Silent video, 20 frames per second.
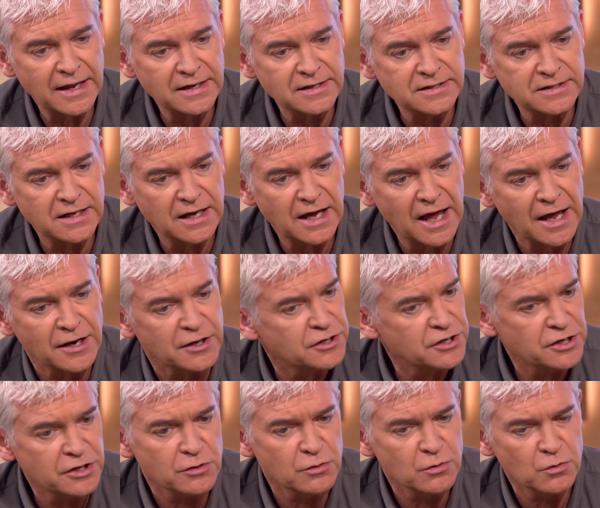and uh, and
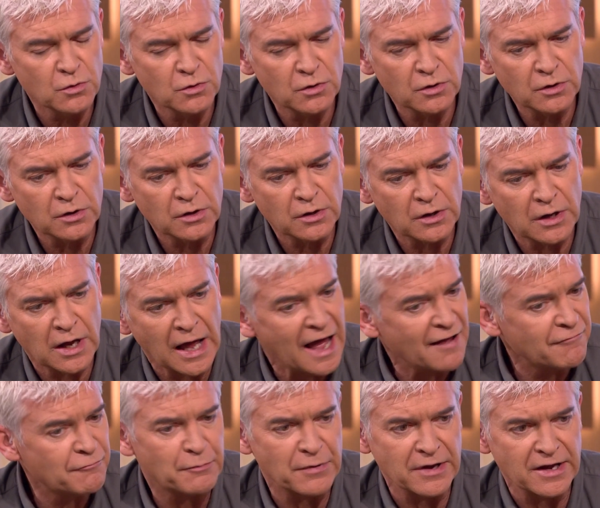you uh,
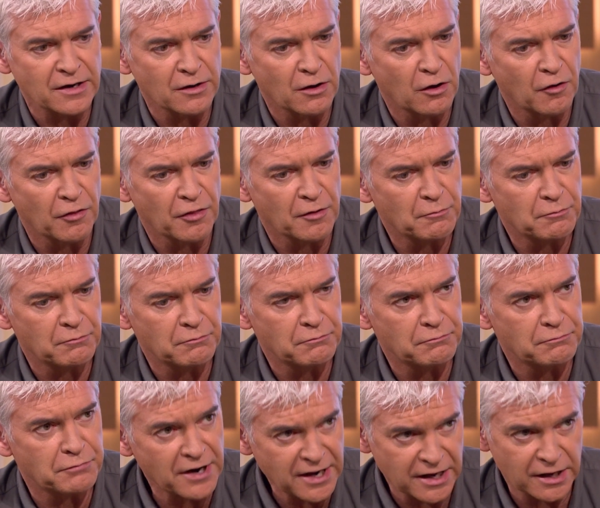have been on the
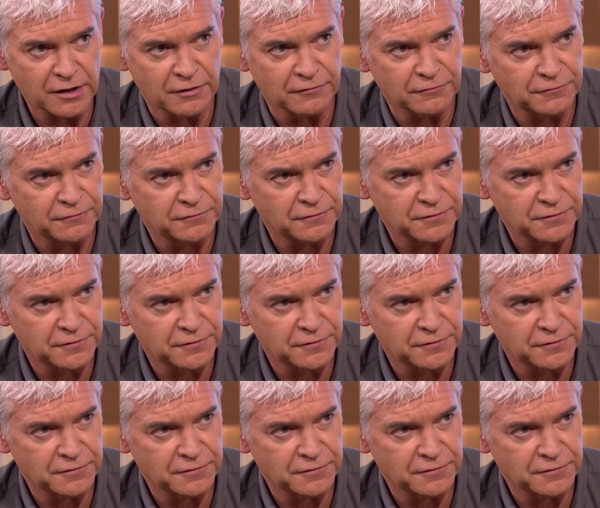brink of